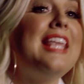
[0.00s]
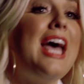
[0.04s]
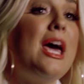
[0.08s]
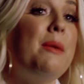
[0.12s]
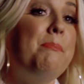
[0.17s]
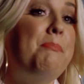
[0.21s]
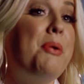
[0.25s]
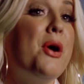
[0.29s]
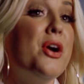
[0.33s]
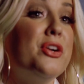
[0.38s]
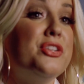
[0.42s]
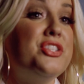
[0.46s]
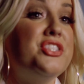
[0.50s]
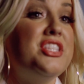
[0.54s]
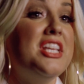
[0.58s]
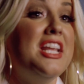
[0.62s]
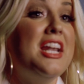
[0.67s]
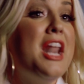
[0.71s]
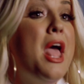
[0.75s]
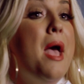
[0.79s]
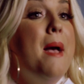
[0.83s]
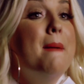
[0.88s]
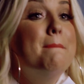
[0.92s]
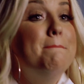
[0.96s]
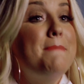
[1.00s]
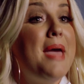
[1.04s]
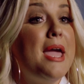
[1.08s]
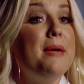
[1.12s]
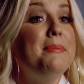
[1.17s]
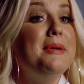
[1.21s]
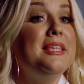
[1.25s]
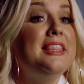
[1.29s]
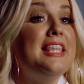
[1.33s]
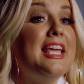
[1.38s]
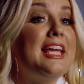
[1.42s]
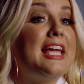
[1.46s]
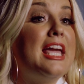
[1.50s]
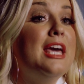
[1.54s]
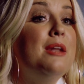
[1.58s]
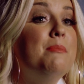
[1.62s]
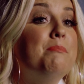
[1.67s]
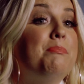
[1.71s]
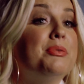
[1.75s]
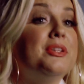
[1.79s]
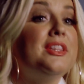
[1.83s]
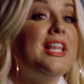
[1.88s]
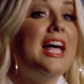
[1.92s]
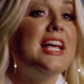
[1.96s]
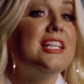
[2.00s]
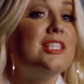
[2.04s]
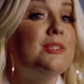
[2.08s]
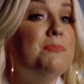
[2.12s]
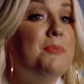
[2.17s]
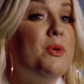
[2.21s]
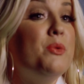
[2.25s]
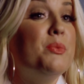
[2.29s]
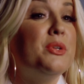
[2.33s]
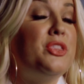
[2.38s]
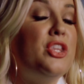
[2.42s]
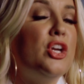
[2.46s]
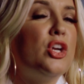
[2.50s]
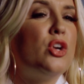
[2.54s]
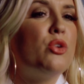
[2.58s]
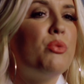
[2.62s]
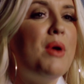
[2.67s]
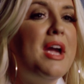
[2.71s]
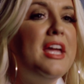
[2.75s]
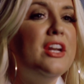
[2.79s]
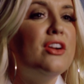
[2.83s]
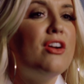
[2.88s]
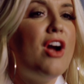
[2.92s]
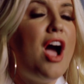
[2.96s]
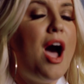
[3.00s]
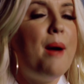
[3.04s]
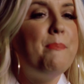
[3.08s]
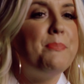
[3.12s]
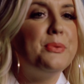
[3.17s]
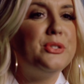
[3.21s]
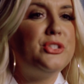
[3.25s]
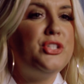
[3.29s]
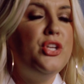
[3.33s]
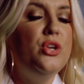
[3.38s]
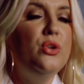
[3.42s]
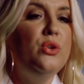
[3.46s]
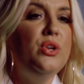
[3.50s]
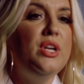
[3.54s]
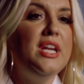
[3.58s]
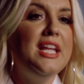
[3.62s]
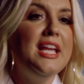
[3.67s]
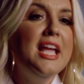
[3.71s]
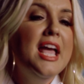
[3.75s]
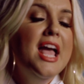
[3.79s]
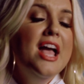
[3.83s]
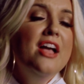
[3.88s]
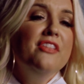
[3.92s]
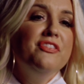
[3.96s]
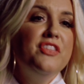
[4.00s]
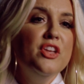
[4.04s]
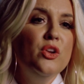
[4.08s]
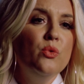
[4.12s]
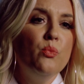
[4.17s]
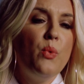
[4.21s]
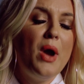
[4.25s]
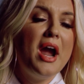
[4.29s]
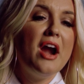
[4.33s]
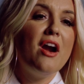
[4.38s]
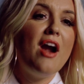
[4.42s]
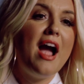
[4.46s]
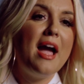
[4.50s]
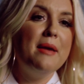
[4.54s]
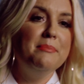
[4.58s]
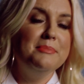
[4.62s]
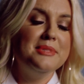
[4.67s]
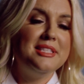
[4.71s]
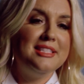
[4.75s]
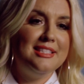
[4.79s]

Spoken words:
that person, maybe they can bless me with a greater opportunity than where I'm